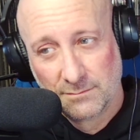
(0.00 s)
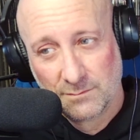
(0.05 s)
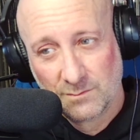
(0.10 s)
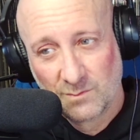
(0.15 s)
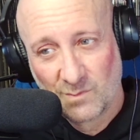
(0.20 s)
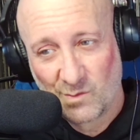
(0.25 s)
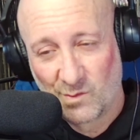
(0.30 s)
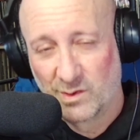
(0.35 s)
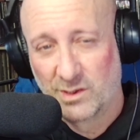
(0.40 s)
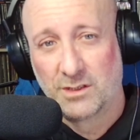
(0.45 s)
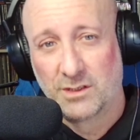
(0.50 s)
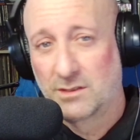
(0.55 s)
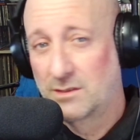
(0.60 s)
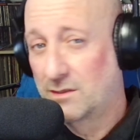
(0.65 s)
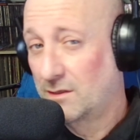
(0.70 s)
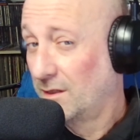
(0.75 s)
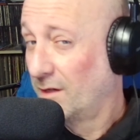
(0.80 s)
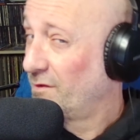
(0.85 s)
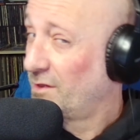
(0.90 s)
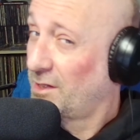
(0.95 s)
which is a
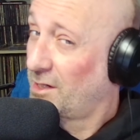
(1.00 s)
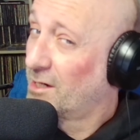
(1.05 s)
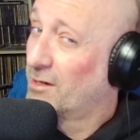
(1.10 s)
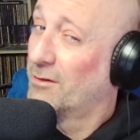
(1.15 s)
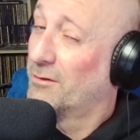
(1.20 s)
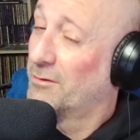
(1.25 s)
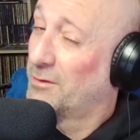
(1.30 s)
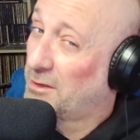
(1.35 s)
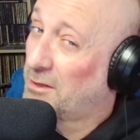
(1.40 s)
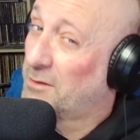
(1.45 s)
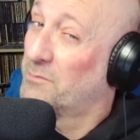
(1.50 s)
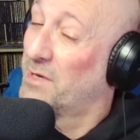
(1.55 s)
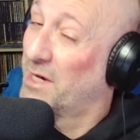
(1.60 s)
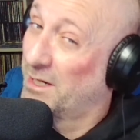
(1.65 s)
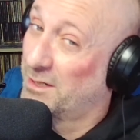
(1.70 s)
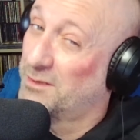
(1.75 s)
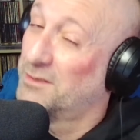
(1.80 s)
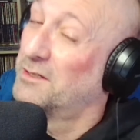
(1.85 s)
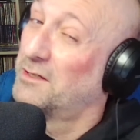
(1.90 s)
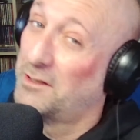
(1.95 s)
loving, caring,
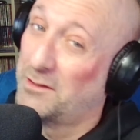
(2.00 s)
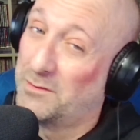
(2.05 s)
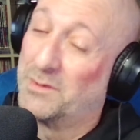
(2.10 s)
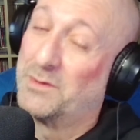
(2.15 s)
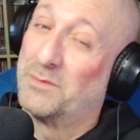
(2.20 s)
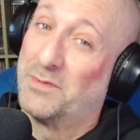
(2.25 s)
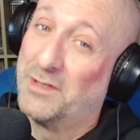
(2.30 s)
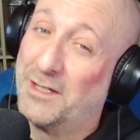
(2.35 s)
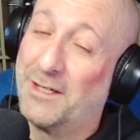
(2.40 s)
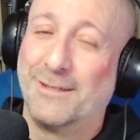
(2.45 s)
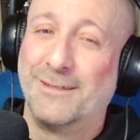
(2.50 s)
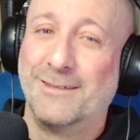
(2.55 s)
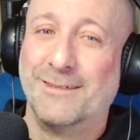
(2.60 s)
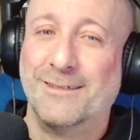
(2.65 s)
compassionate human being.